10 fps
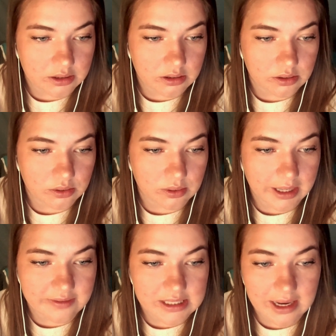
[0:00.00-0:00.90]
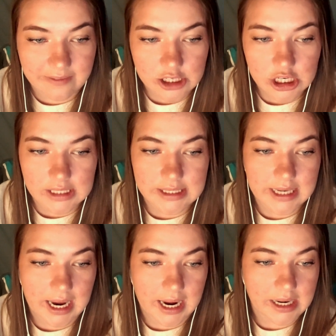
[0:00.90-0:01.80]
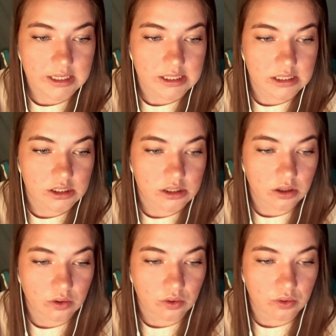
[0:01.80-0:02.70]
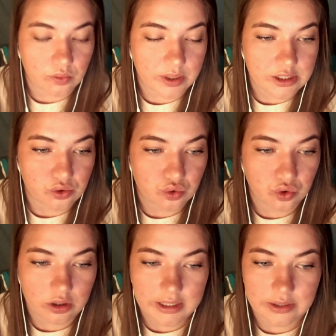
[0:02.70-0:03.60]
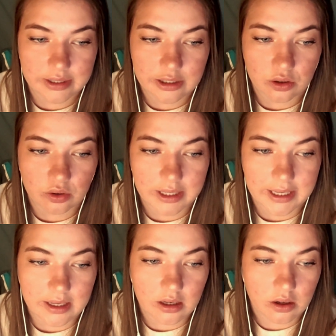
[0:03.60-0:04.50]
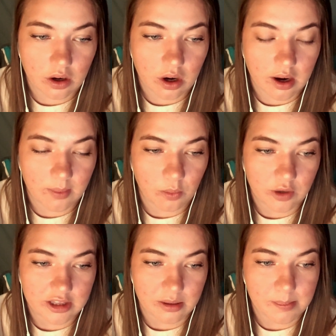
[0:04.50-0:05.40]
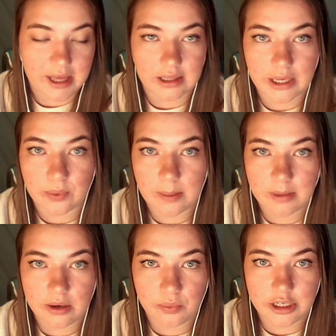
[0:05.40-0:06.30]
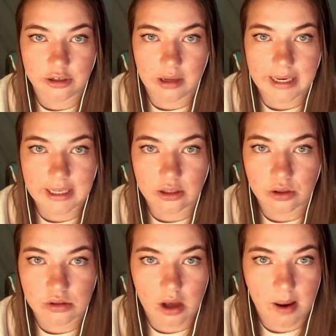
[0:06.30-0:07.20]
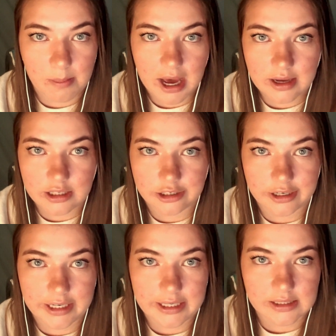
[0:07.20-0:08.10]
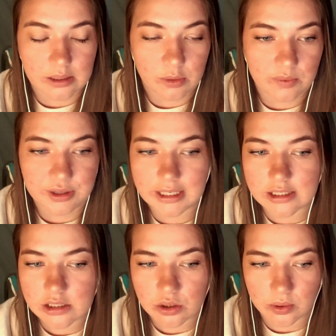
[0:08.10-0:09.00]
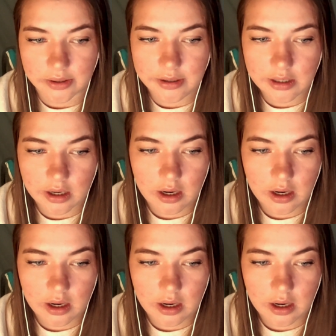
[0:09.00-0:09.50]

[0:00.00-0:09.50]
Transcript: You have savage attacks, so when you score a critical hit with a melee weapon, when you're like in close combat and you're hitting someone with like a sword,